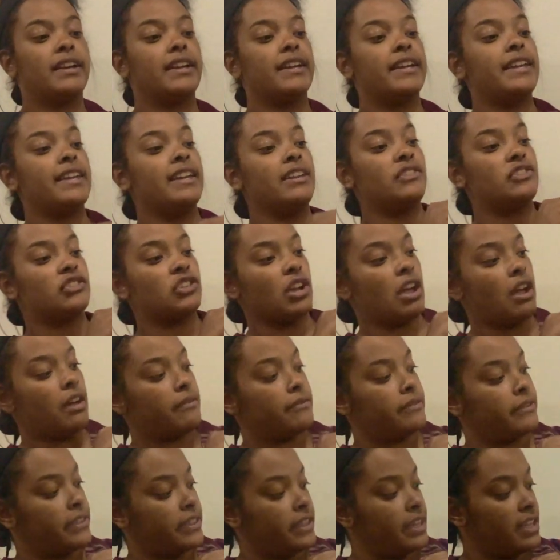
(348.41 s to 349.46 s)
each
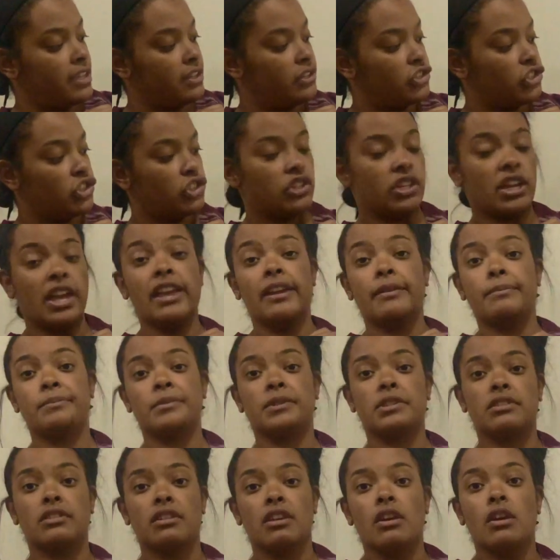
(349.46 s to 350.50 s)
of these
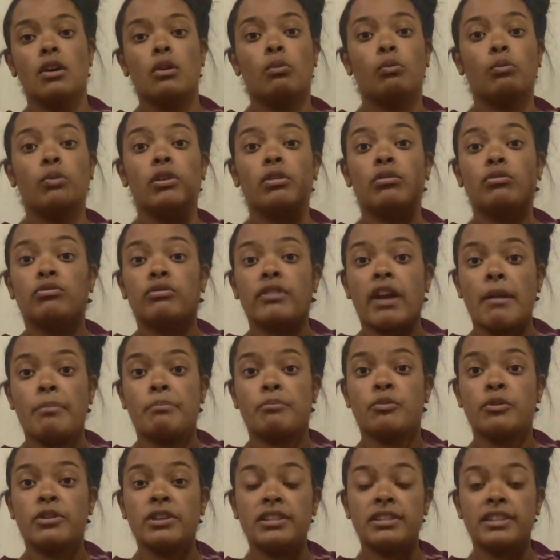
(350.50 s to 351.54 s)
shapes will
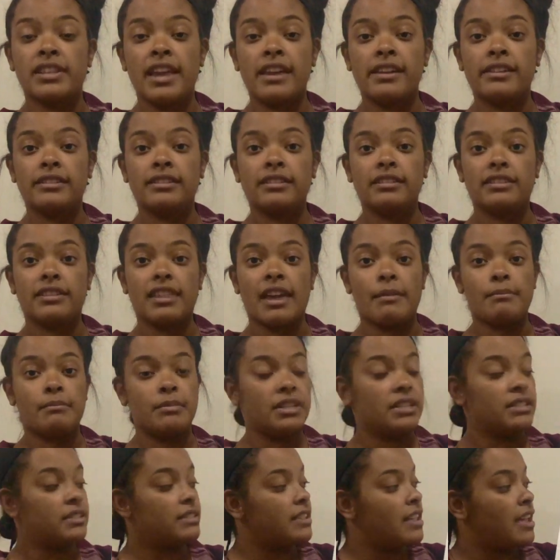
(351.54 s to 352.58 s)
represent, that
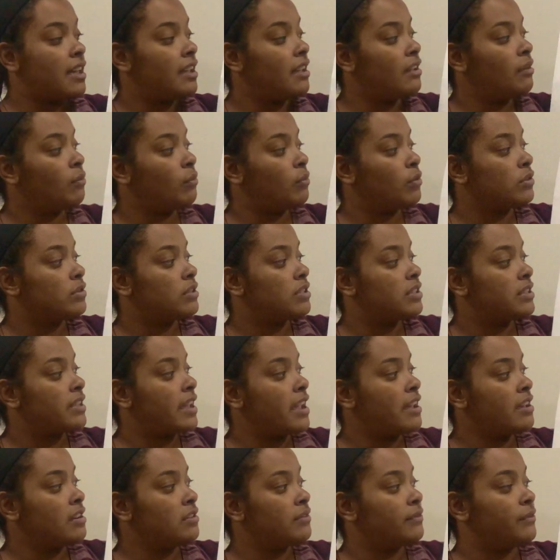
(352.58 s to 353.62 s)
means that it will
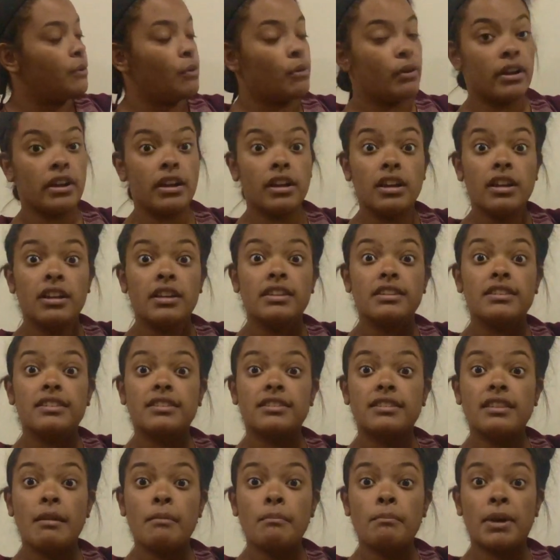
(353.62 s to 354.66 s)
stand for
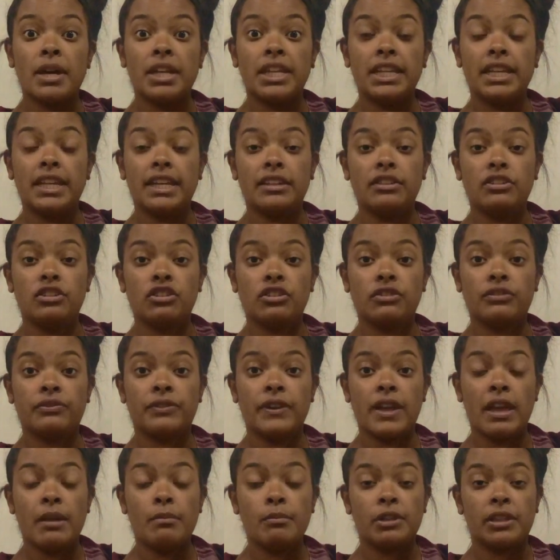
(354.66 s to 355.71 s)
somebody in your
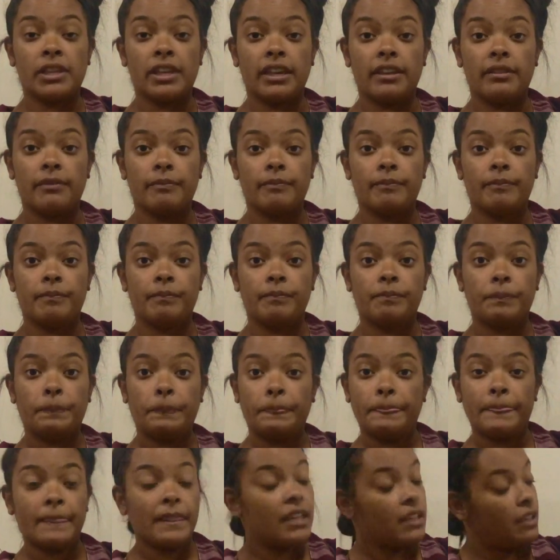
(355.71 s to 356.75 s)
family.
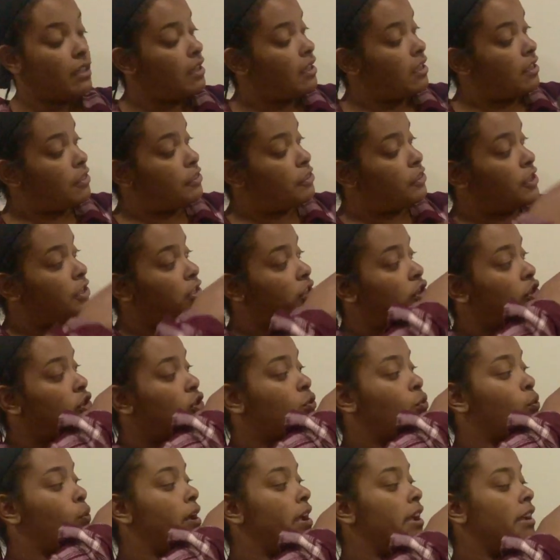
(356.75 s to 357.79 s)
The
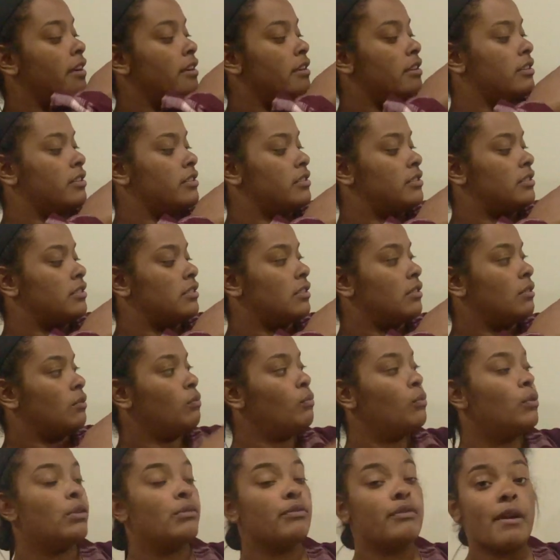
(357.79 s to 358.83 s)
squares
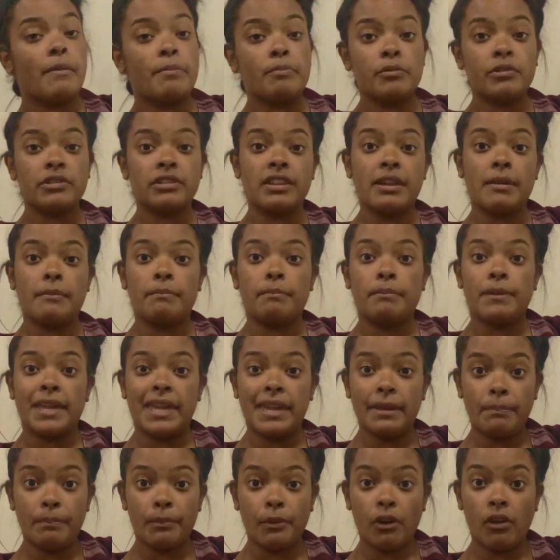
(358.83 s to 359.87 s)
will represent
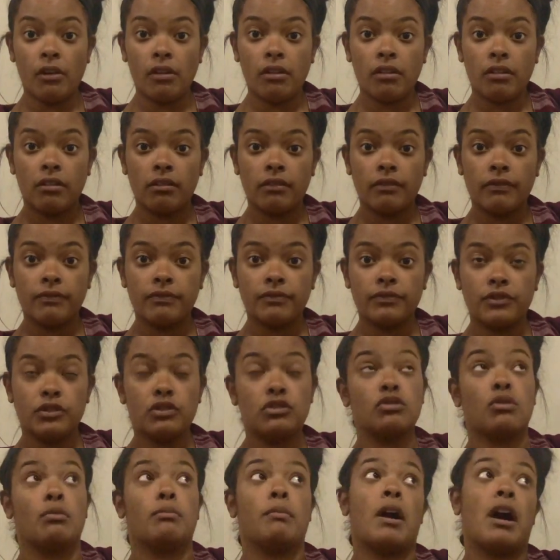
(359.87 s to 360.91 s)
people,
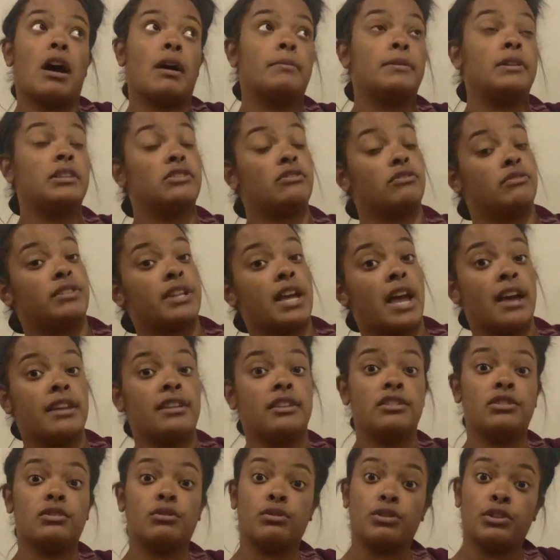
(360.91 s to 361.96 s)
so mommies or
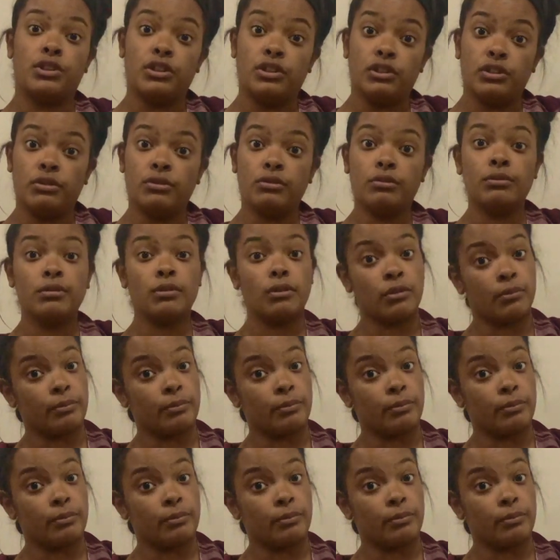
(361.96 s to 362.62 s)
daddies or you or